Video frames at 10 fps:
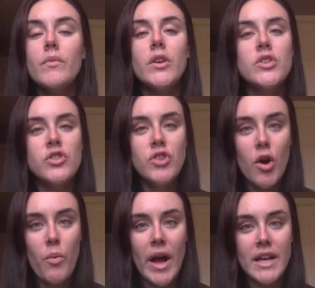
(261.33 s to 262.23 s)
Snow
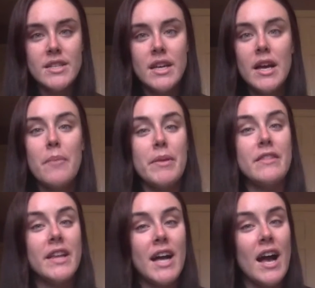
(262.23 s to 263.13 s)
White, being
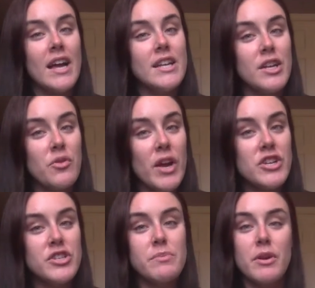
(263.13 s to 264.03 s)
the kind and
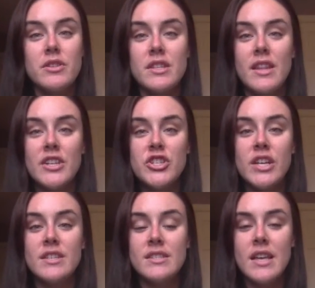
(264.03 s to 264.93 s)
gracious person that she
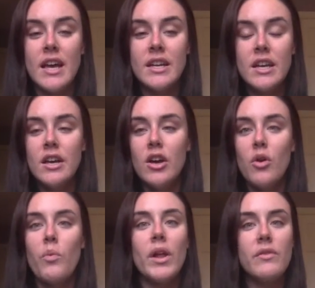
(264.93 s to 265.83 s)
is, said,
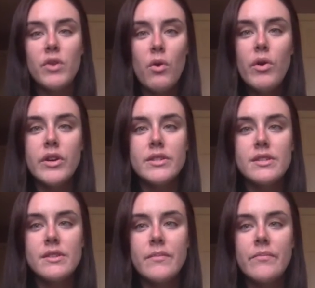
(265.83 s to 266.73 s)
"Well, of
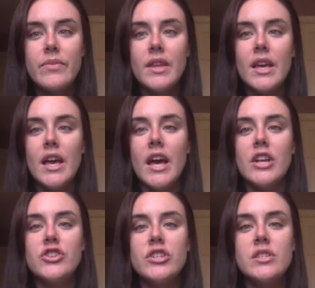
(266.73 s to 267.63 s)
course,"
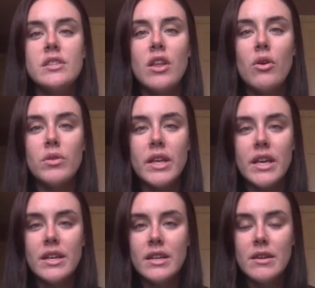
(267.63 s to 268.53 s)
and she
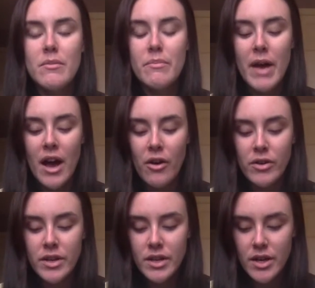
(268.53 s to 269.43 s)
slowly
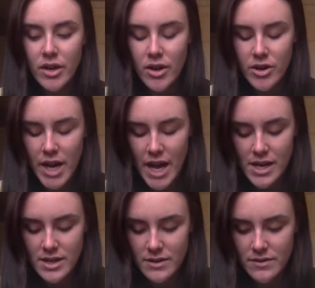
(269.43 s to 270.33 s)
bowed her
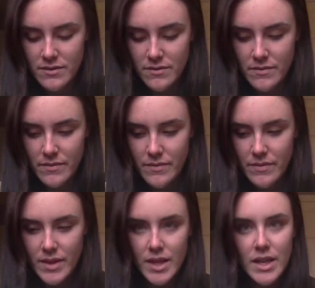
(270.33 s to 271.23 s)
head.
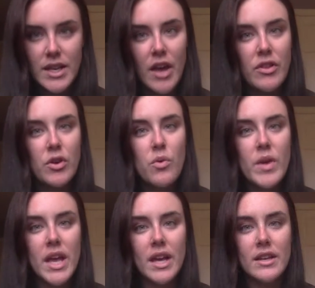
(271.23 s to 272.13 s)
Now the
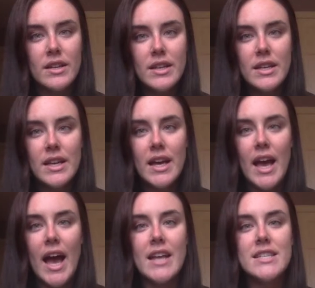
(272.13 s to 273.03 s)
queen
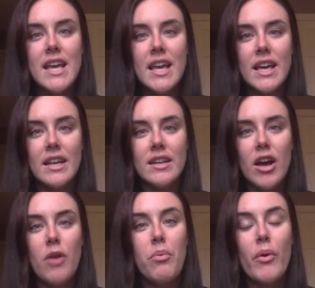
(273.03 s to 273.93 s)
had taken
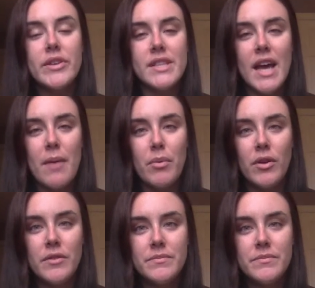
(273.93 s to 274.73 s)
a poison apple.